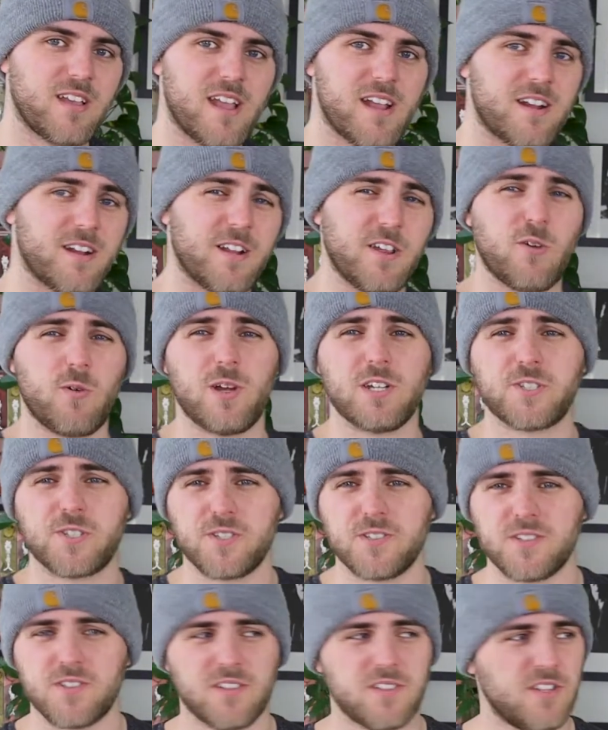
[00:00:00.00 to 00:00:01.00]
any
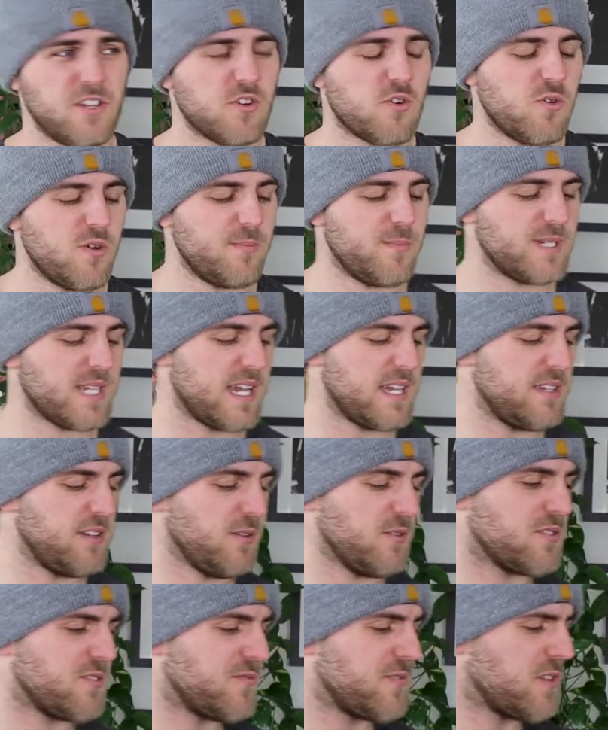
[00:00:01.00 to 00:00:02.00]
questions on the equipment I
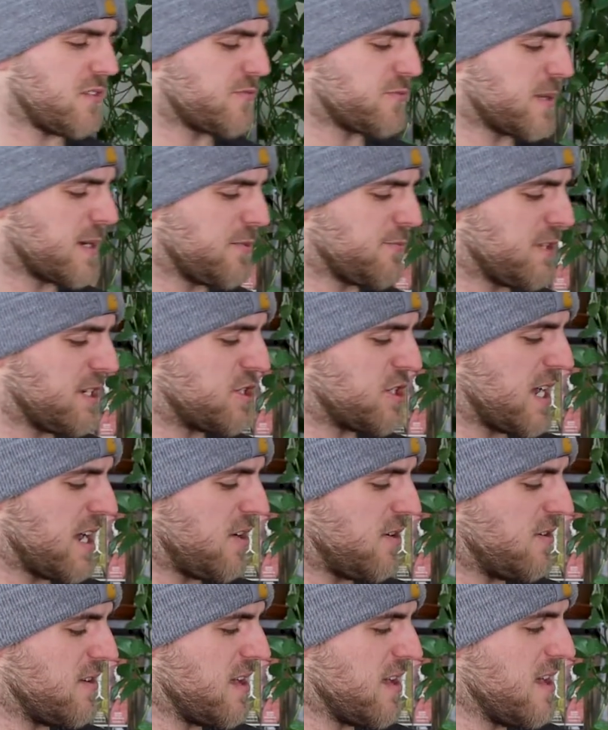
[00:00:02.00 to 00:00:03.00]
use, feel free to reach
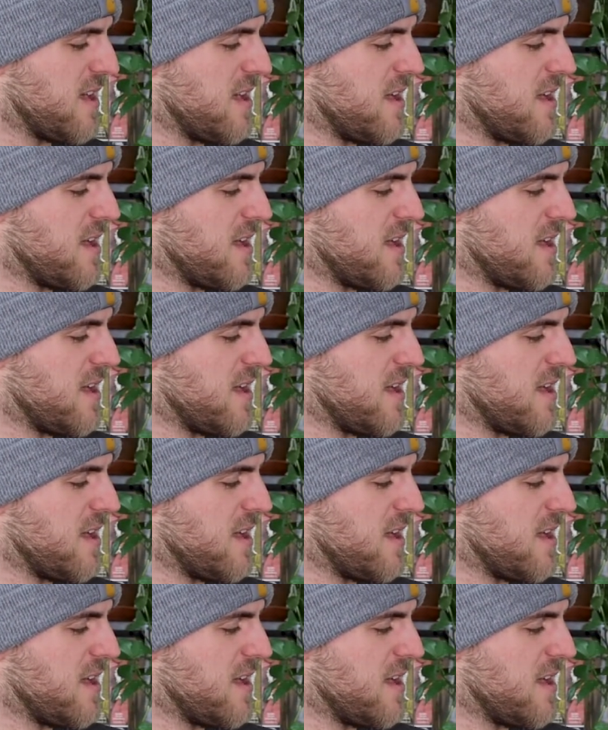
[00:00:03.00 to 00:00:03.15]
out.